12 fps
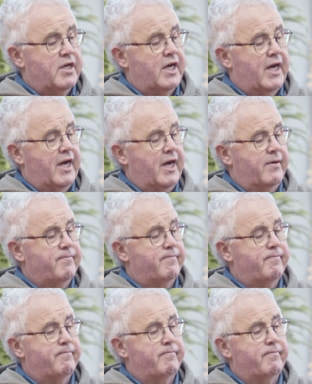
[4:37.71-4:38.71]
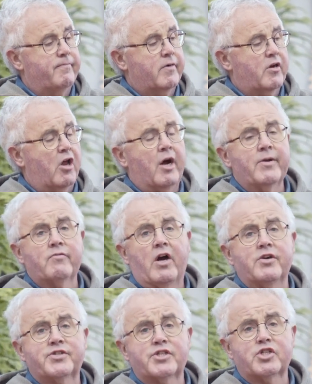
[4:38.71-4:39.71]
Climbing
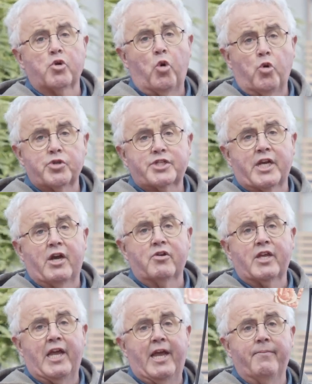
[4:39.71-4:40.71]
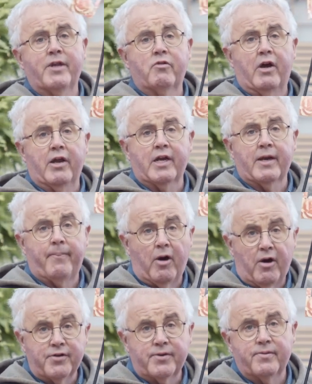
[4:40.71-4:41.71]
roses also can be grown in a
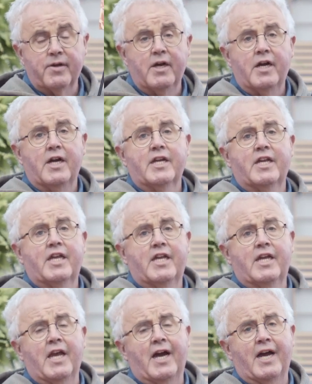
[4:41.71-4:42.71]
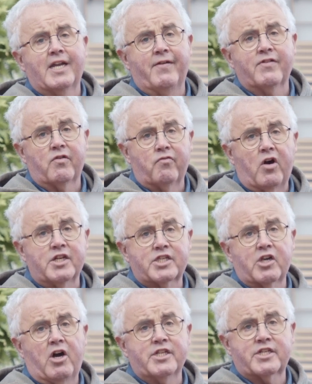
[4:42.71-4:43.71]
pot. Given the right
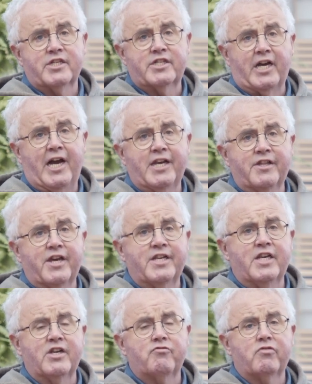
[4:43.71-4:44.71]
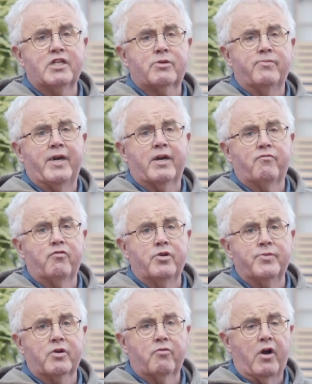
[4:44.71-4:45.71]
size container, they need a reasonable amount of
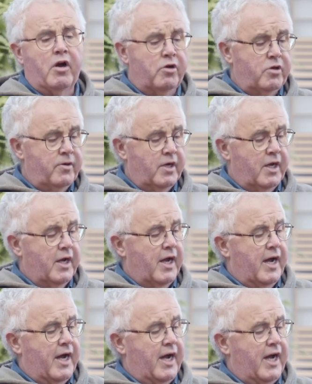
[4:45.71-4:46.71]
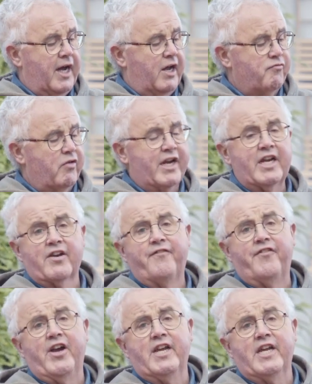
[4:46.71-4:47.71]
room to grow, and regular
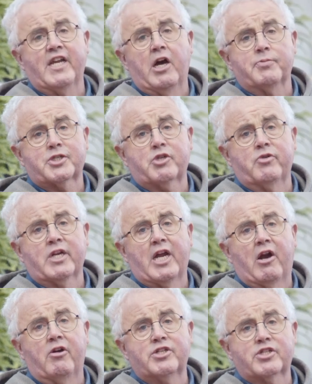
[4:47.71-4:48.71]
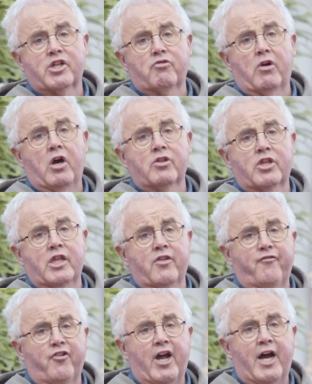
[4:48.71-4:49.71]
feeding helps to encourage the growth and the
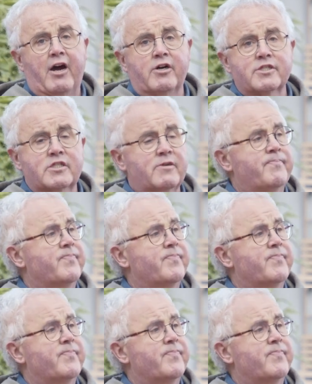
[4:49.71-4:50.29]
flowers.